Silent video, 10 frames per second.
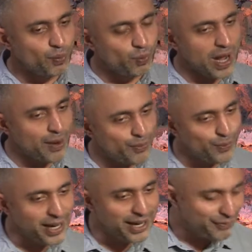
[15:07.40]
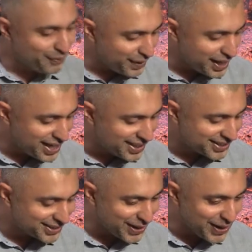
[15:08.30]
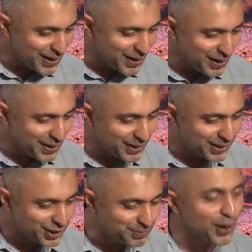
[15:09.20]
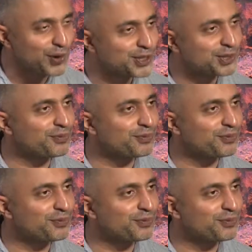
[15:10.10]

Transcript: When we first spoke to